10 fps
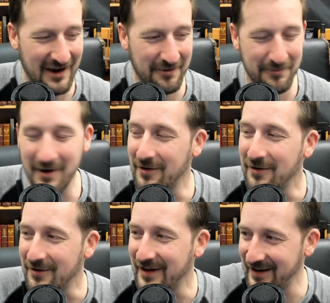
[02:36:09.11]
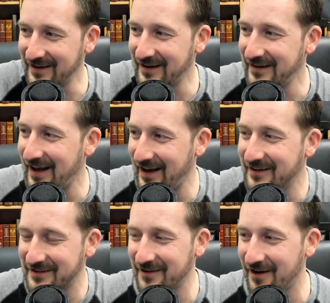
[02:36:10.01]
I rode in the
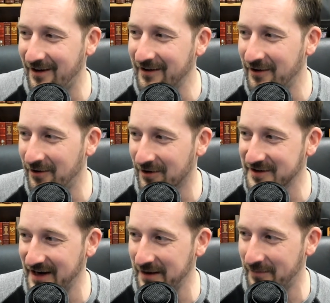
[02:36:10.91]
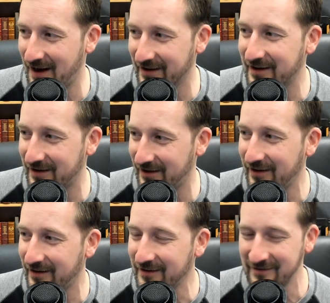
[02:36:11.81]
desert on a horse named
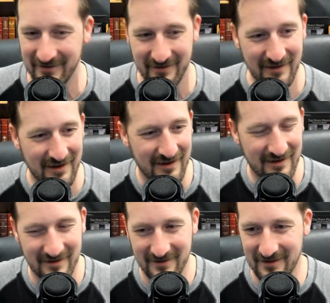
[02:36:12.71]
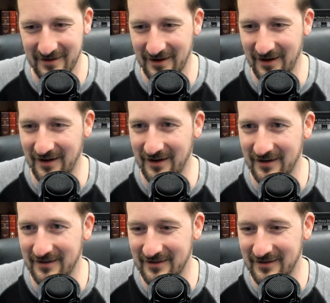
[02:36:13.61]
Monica. sorry,